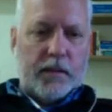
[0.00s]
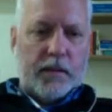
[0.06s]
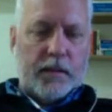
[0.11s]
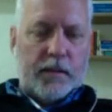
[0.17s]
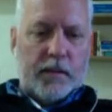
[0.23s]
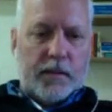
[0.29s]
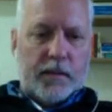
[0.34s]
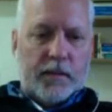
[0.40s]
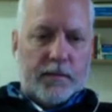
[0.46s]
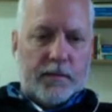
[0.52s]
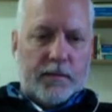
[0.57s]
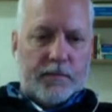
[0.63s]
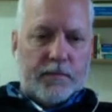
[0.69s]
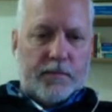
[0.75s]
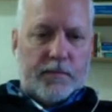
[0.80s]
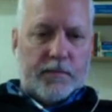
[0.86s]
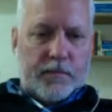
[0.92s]

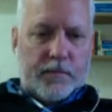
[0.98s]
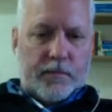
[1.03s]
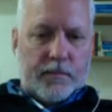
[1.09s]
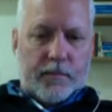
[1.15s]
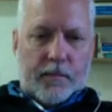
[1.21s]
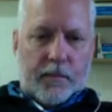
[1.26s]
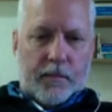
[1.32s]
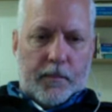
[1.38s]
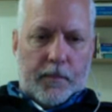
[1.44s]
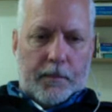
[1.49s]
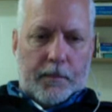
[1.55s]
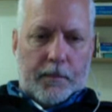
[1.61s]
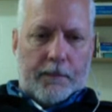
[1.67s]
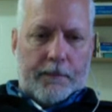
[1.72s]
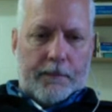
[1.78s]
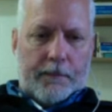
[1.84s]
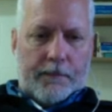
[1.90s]

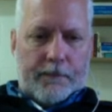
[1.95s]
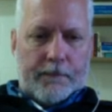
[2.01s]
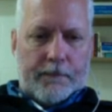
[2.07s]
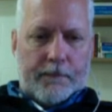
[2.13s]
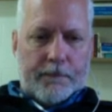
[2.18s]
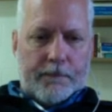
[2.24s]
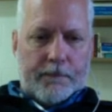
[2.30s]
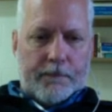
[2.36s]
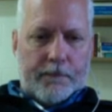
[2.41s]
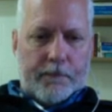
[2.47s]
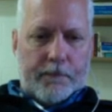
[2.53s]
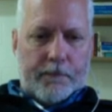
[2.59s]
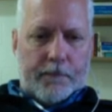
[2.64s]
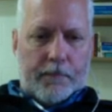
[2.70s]
Nothing is said.